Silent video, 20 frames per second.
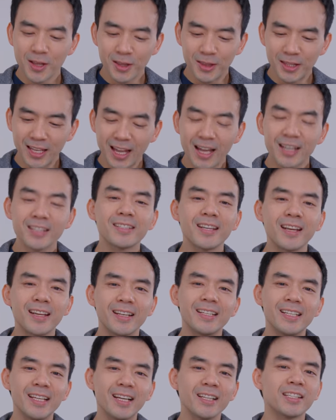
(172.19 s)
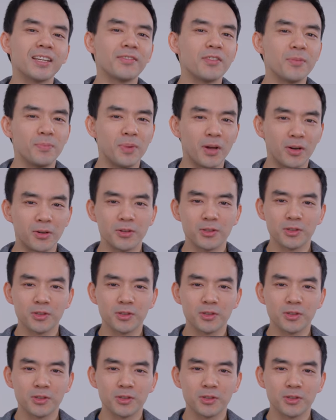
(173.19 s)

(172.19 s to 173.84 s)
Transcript: The S10 does have a better